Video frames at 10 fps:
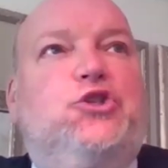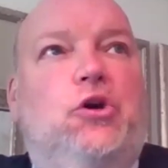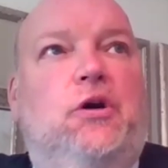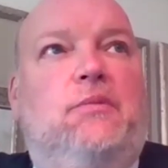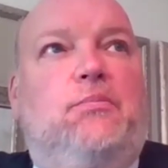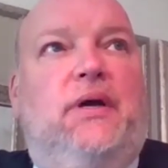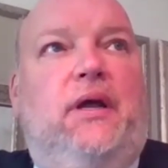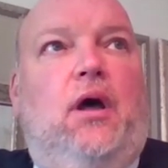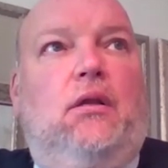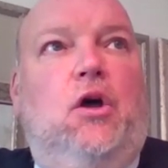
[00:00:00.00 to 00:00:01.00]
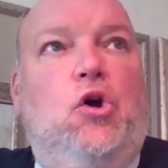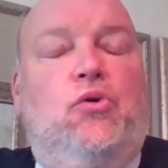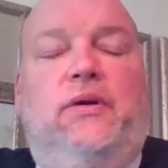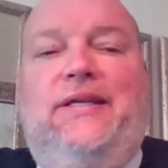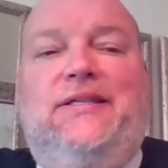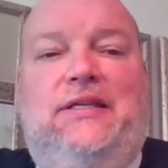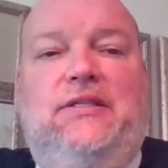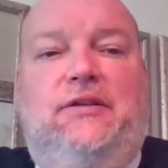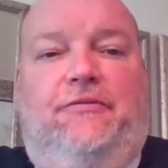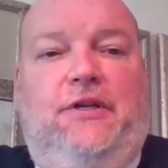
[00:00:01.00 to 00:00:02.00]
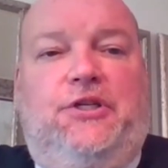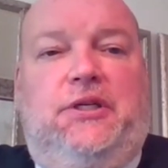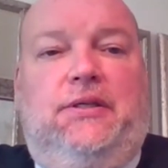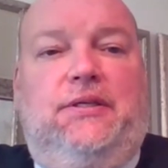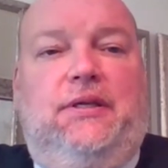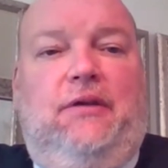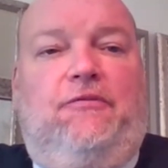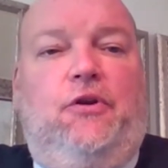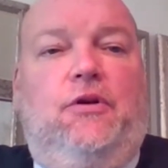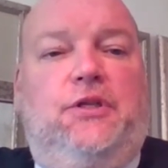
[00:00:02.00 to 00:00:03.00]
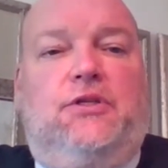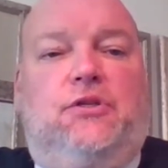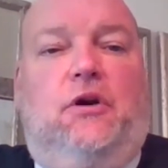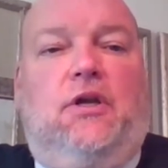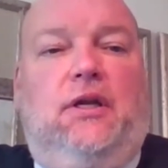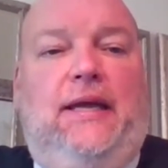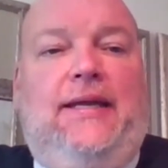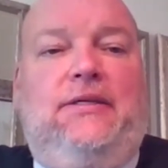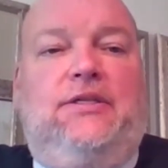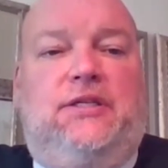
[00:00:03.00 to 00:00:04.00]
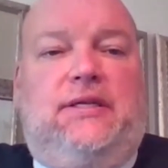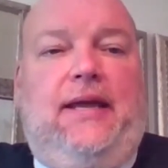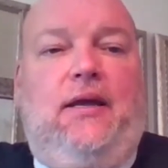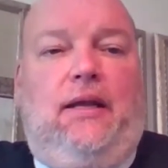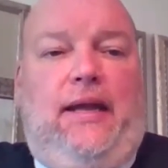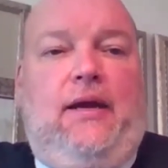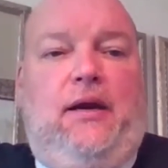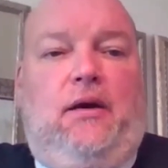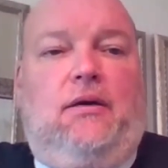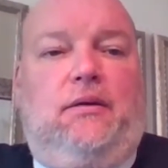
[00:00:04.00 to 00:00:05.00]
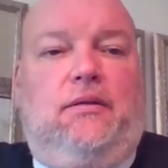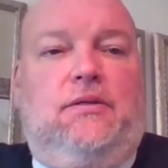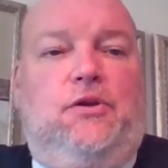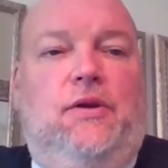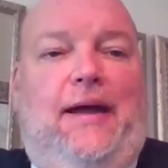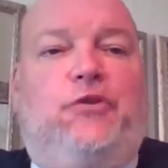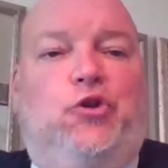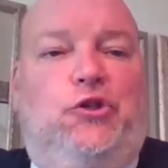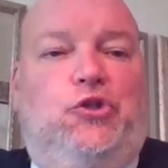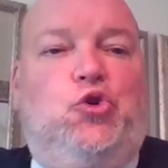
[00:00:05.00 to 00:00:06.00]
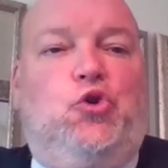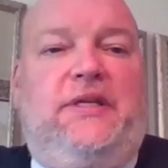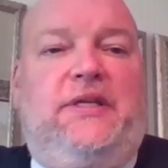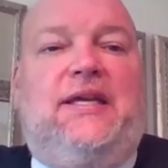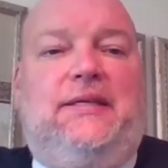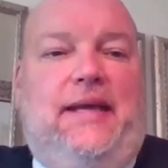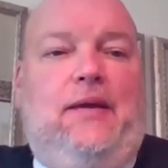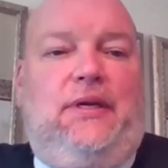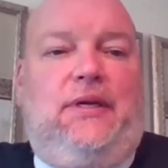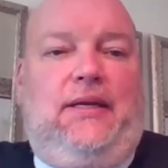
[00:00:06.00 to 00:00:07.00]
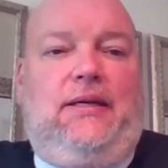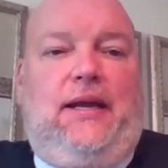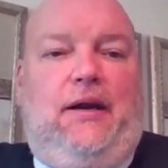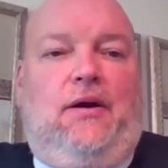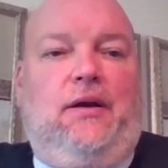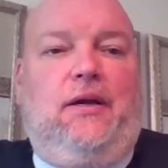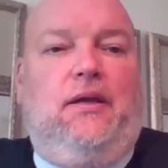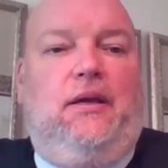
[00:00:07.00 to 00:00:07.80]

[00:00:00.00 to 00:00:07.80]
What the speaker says: is good, but alone is insufficient. If you're just circulating stale air, you have to assume it's contaminated air,